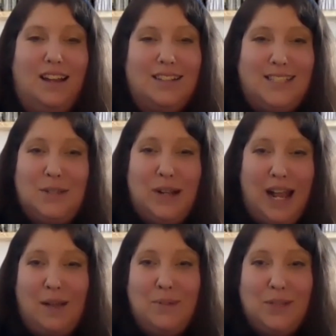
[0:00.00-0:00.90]
see what
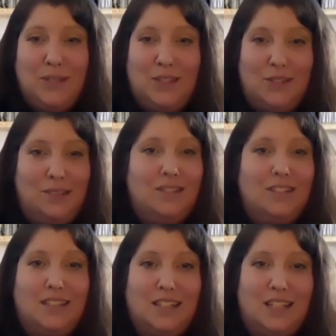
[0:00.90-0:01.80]
happens with the
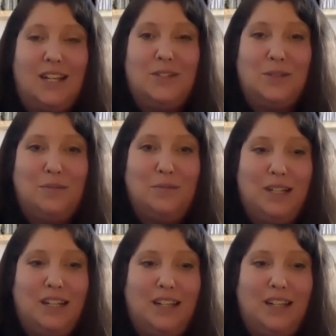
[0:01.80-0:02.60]
students in the classroom when